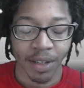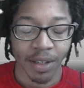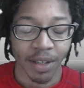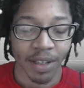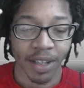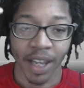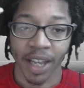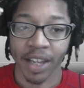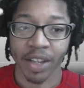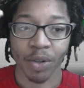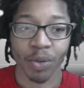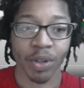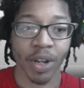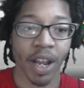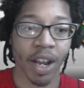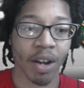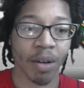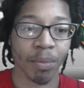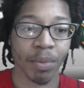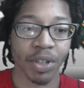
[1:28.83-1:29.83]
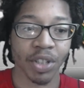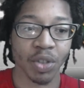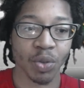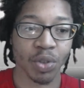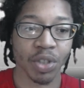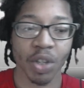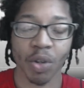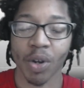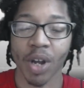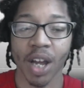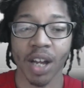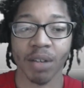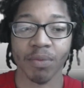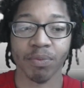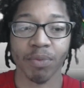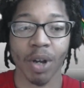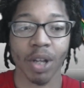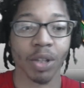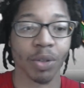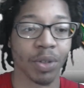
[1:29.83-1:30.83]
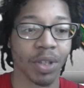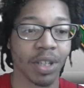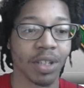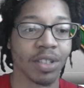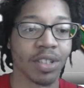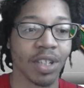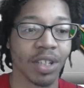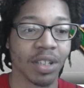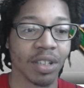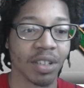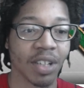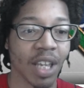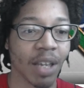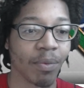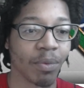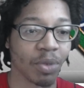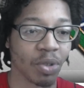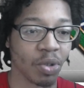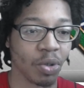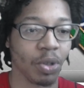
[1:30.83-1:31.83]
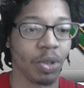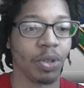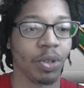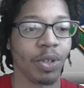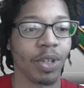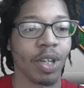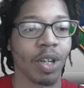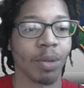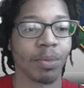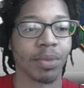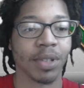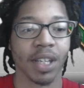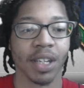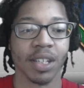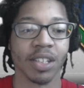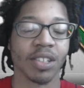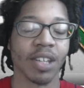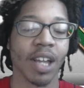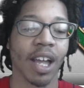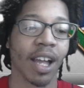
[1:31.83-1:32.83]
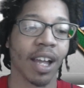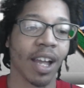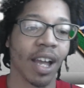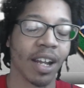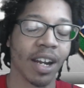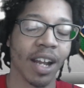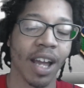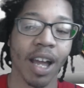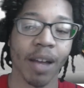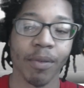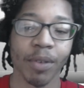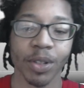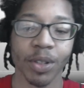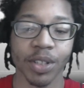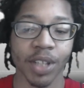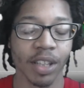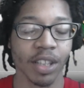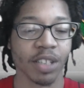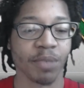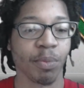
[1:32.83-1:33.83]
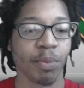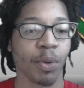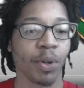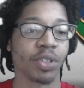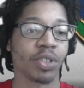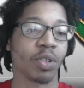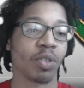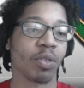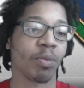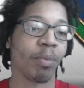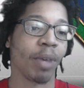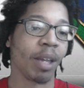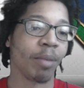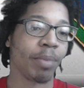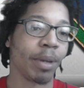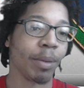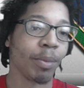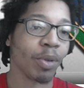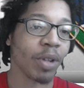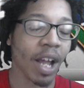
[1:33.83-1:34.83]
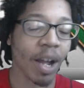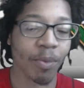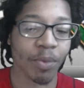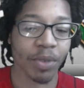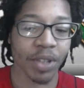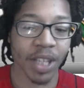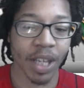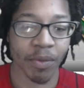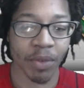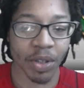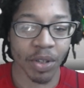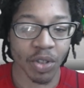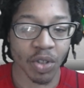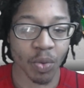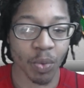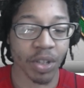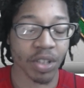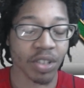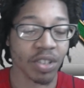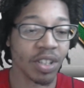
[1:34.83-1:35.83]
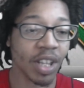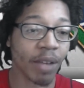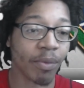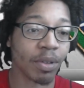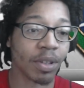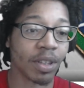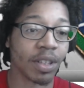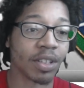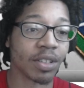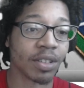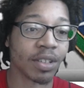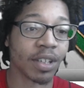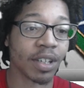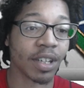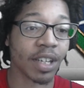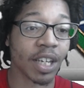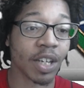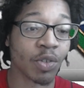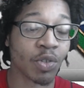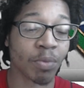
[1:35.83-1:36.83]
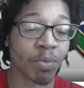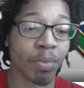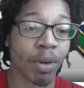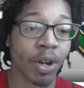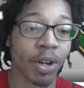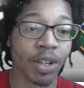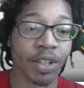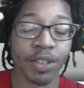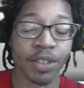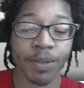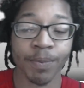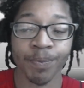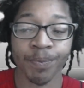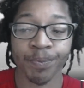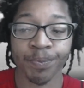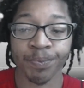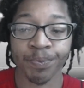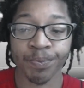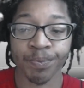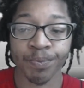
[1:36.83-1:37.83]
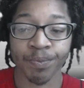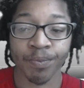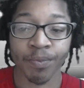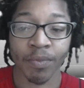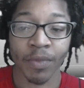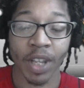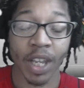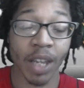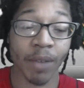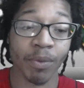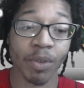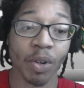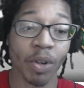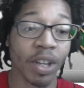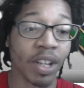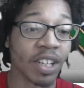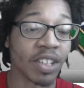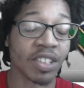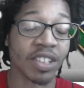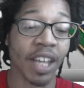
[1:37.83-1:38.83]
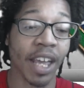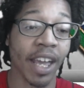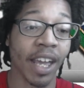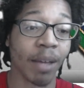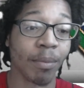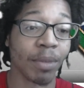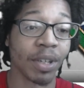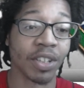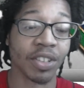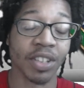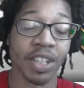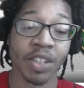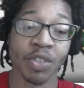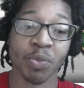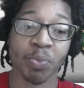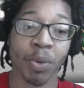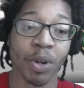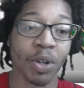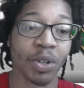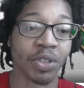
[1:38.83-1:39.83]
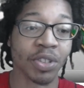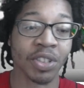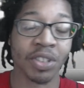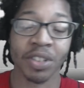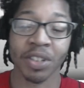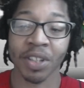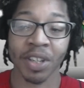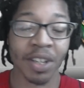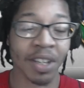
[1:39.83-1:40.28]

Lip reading: yeah, you're there, but you still got to follow the agenda given to you. You get what I'm saying? It's kind of obvious at this point. So the main people that I really have an issue with is definitely this nigga, Kendrick Perkins. Even though, and it's sad because Kendrick Perkins is,